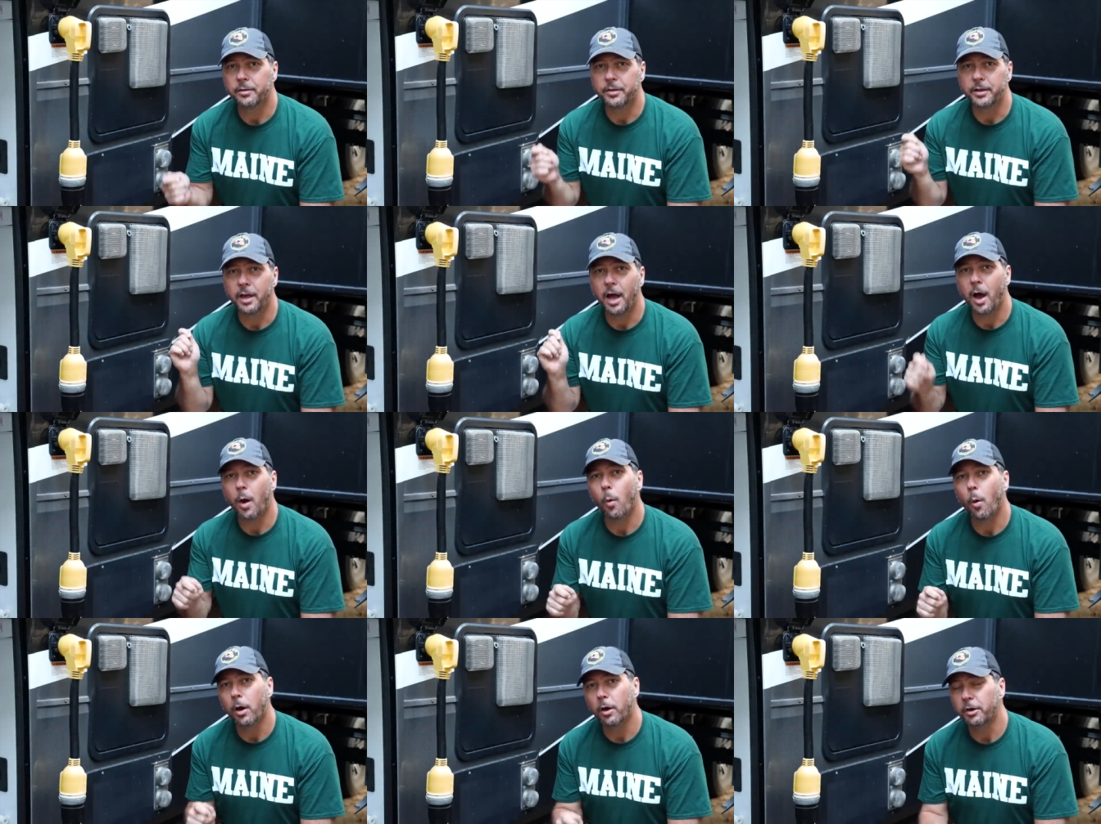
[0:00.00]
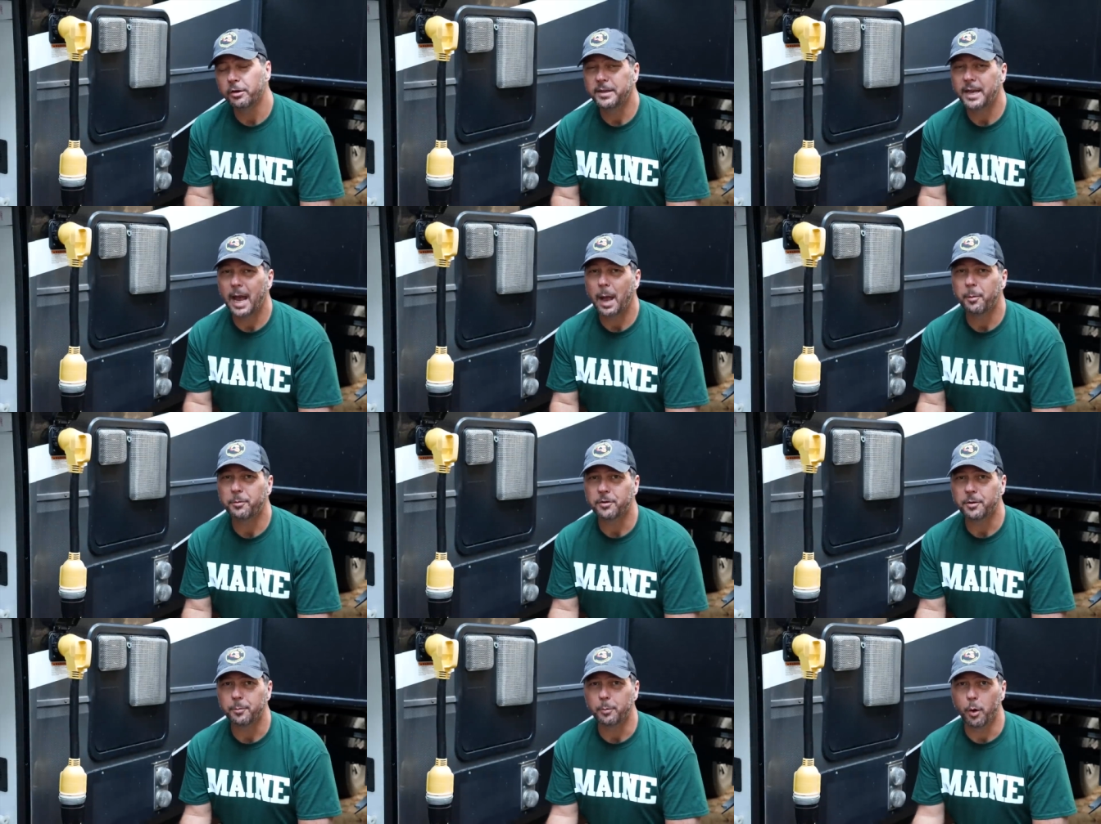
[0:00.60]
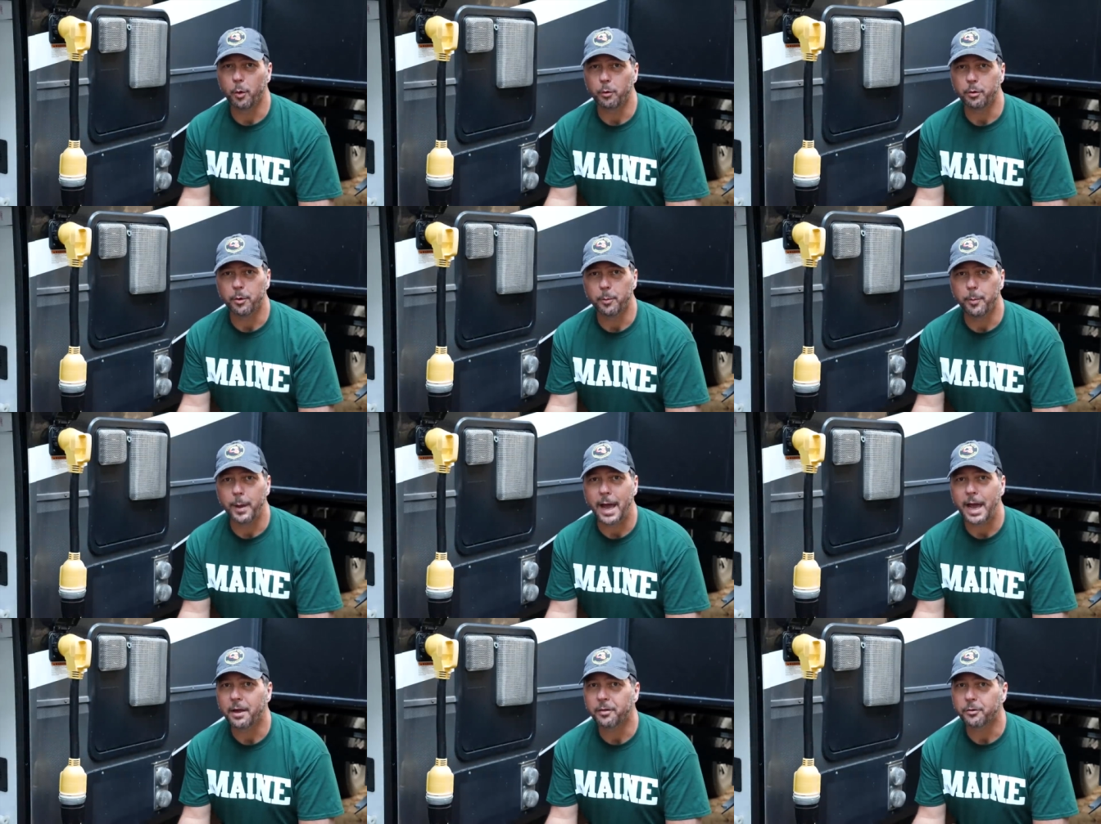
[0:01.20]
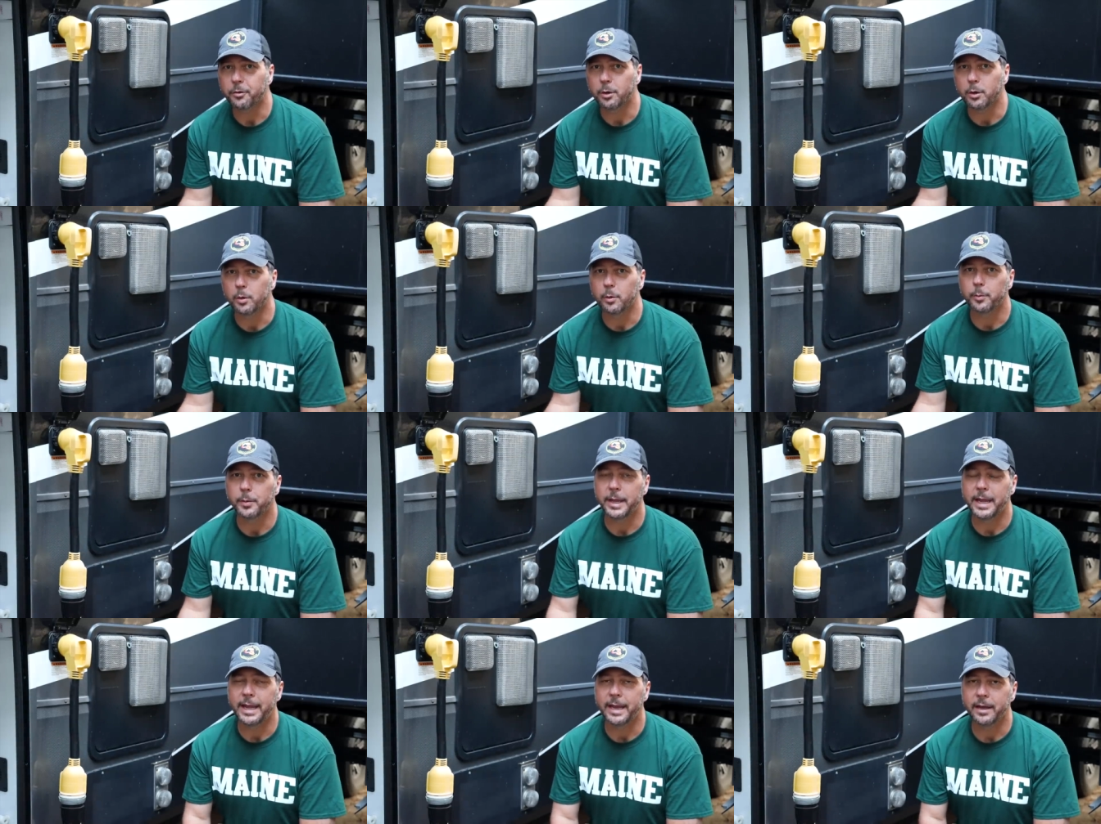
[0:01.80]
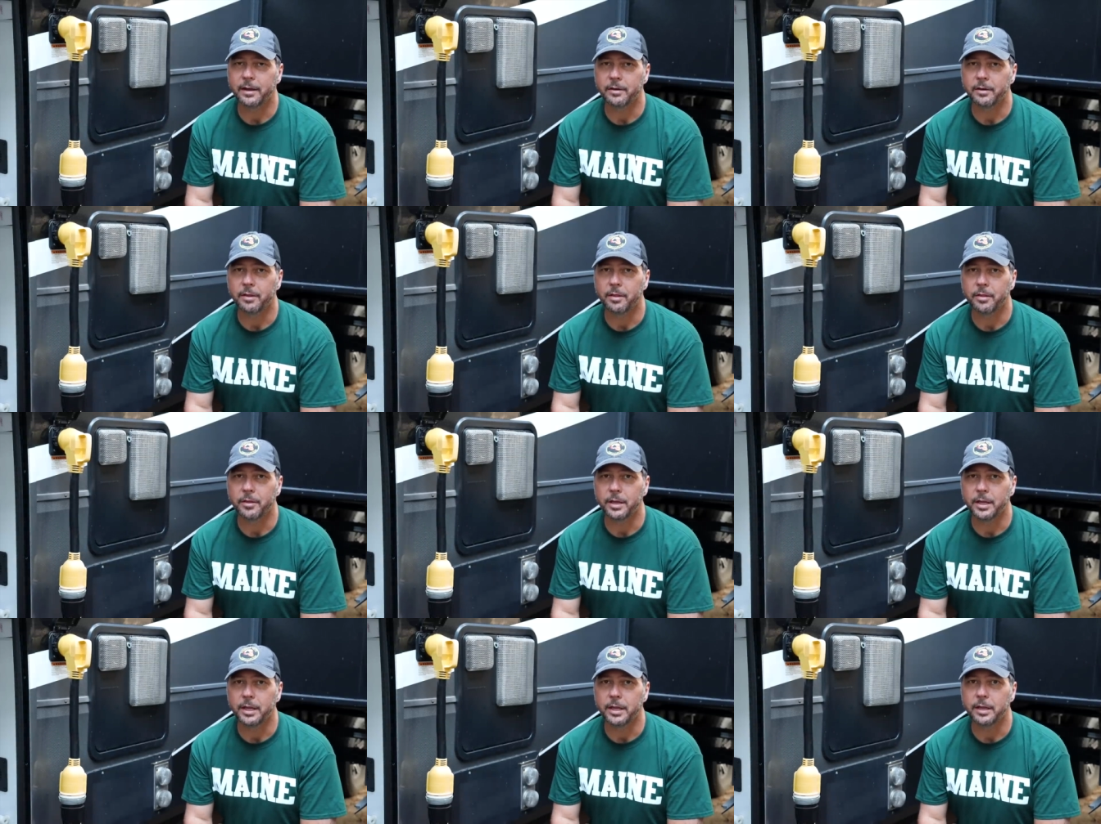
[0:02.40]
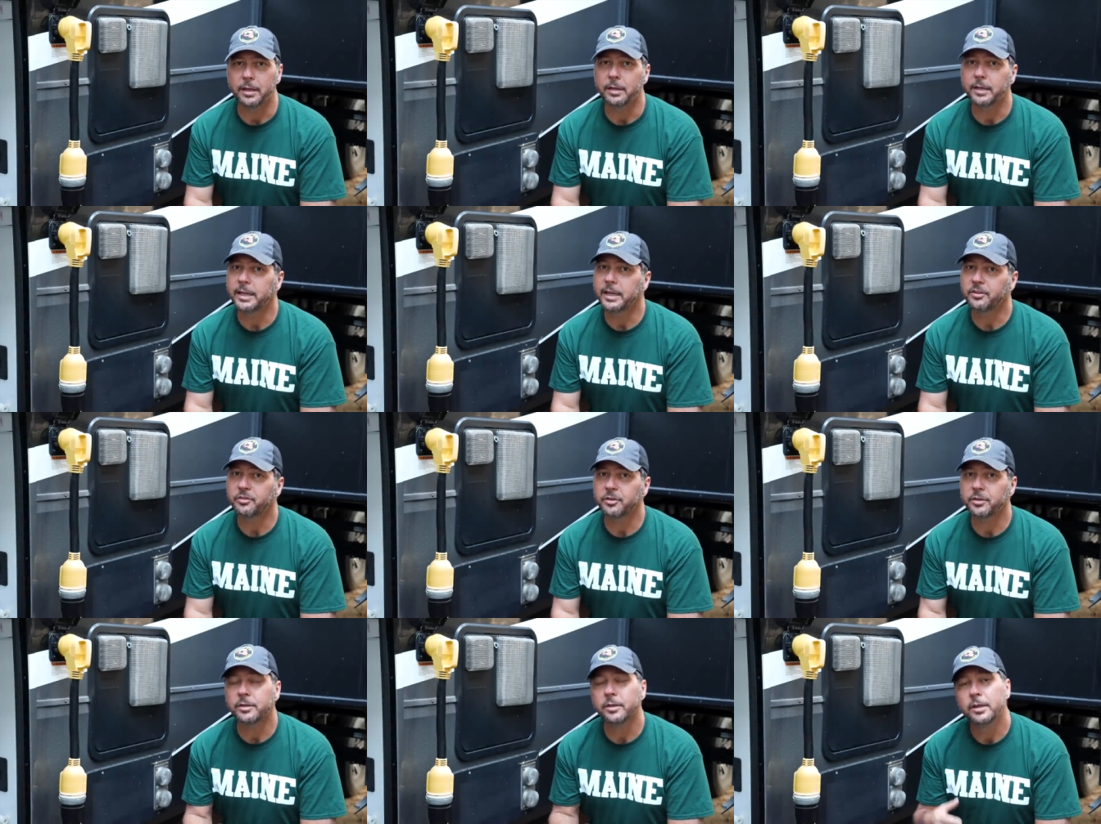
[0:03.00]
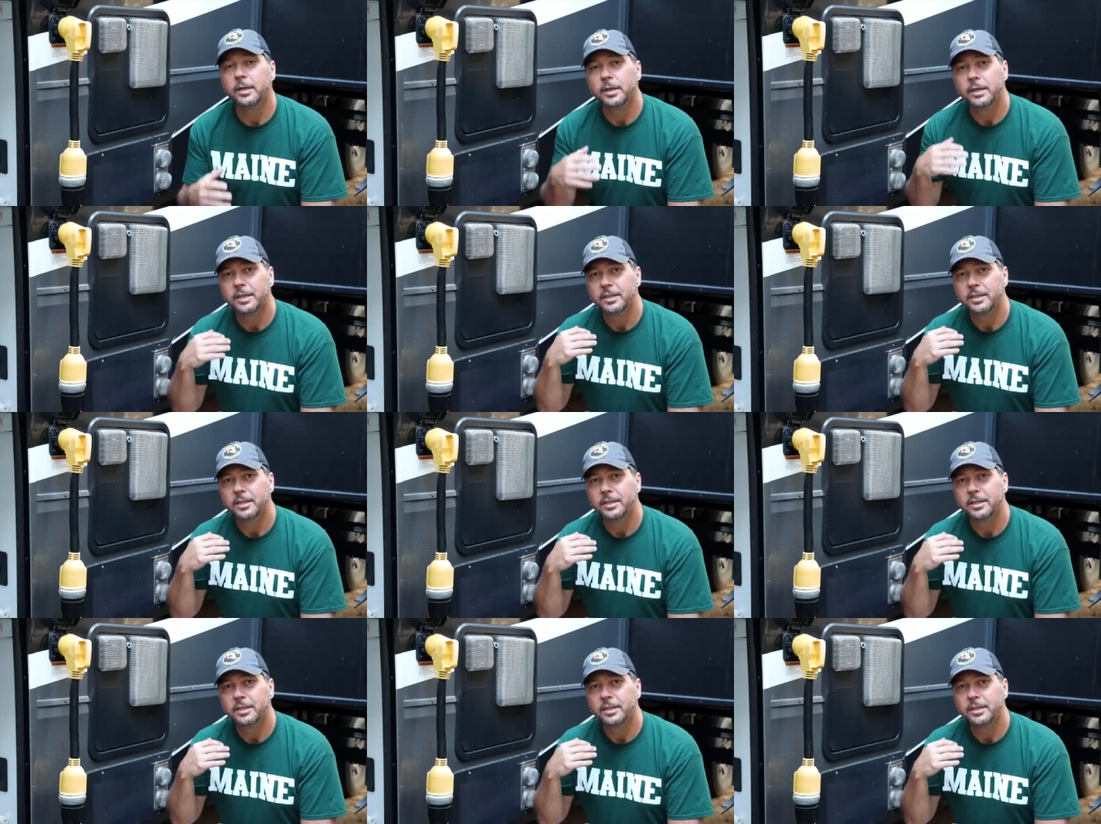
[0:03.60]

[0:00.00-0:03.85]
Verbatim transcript: the hot water taps in both the bathroom and the kitchen